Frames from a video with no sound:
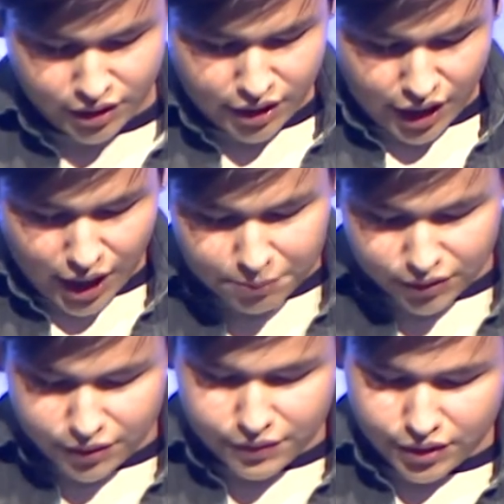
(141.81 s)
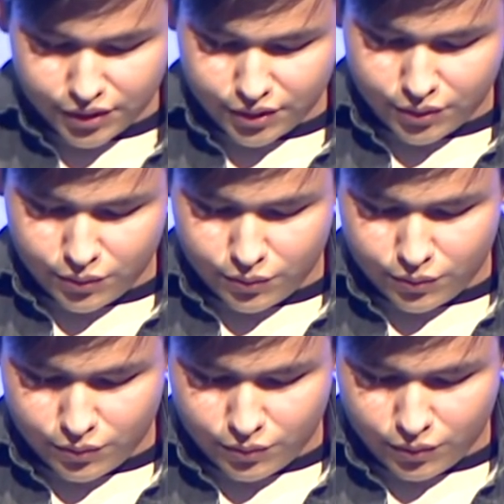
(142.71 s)
I believe there
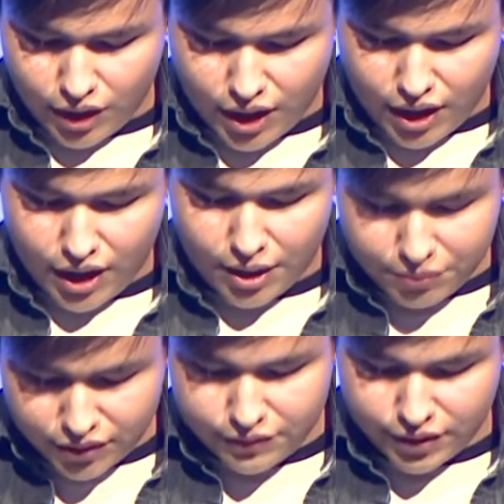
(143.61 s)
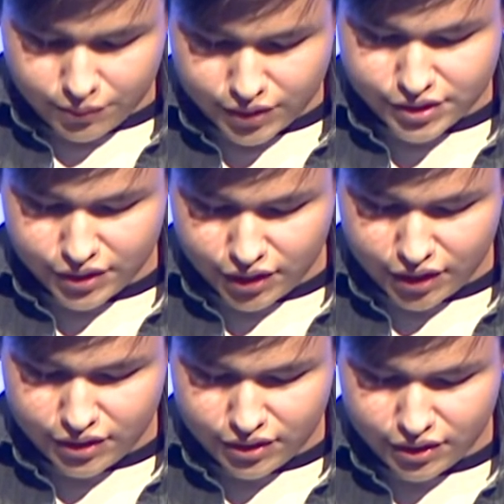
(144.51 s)
was a
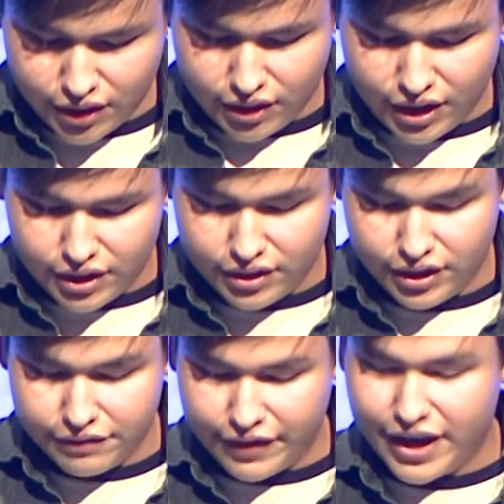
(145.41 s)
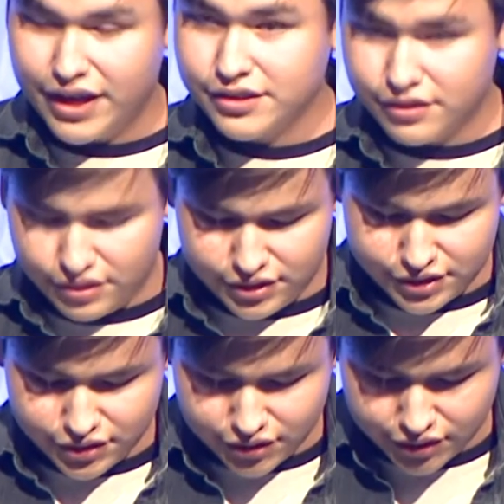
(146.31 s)
God, and if asked,
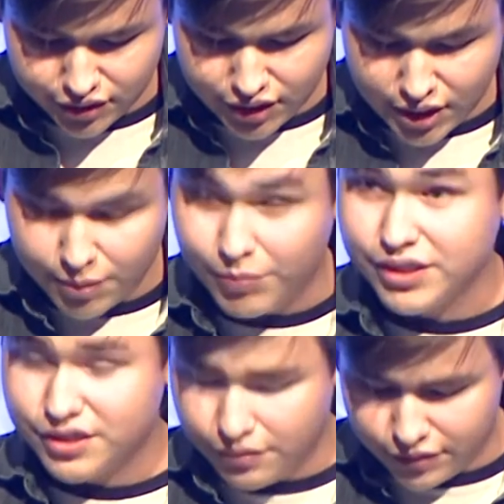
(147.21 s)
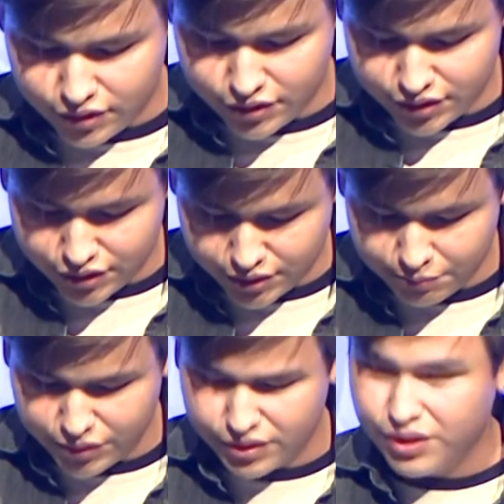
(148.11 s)
considered myself a Christian,
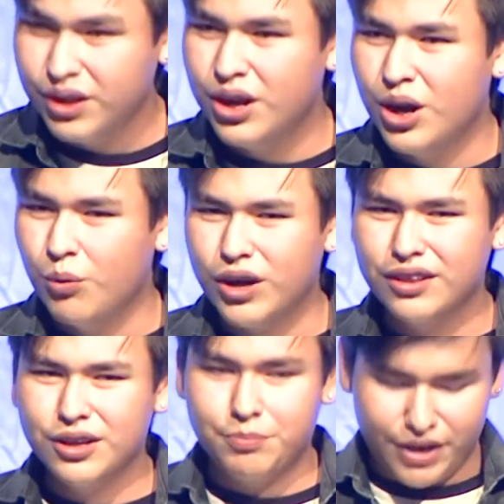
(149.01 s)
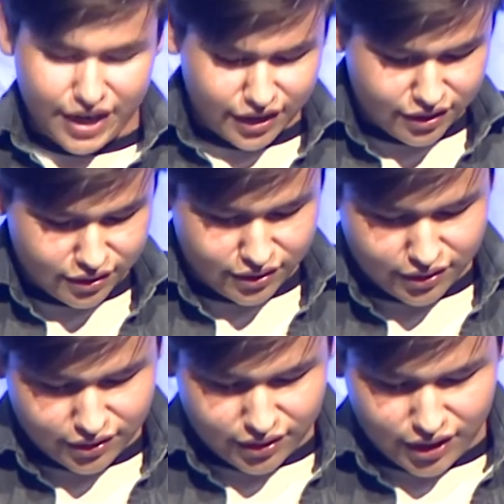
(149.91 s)
but when I look back,
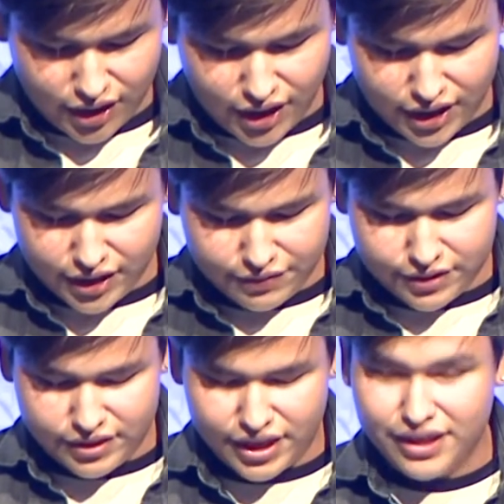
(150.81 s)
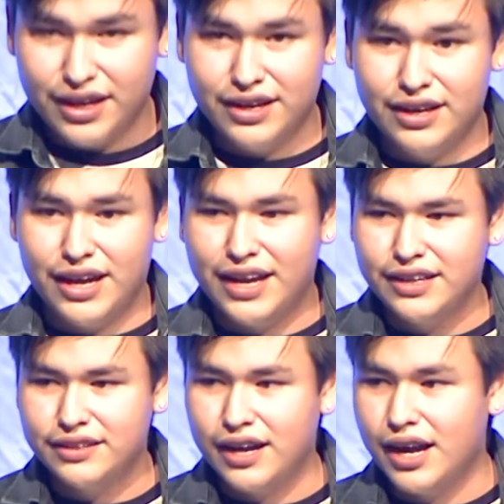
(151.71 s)
I never dedicated any
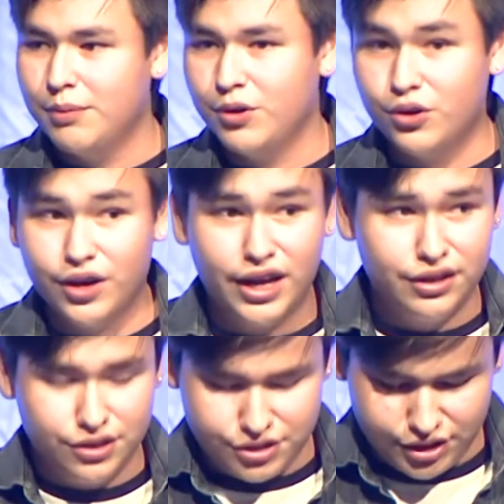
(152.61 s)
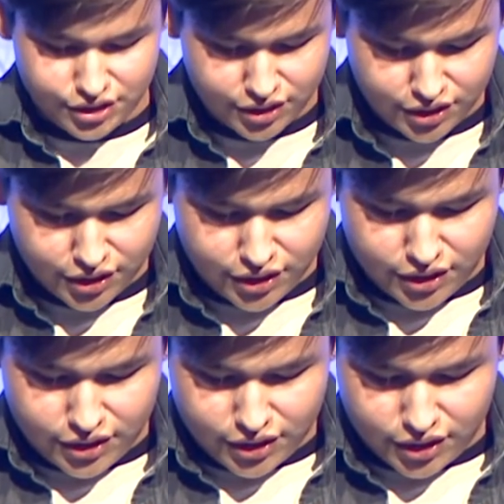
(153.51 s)
time or energy
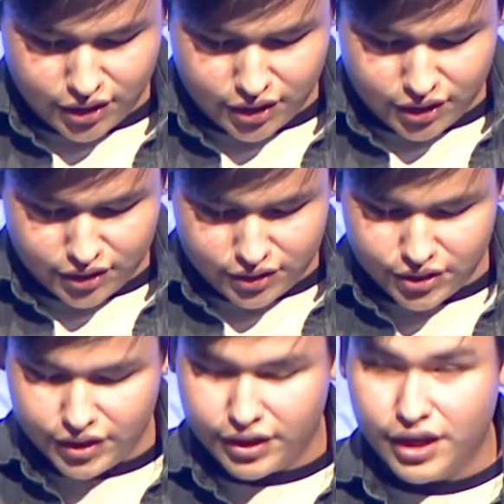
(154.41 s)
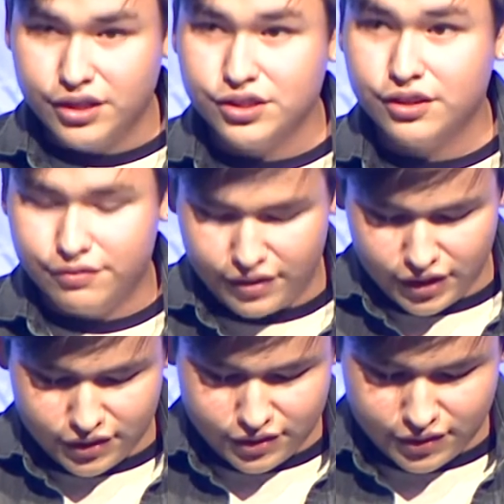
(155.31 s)
to engage in the faith.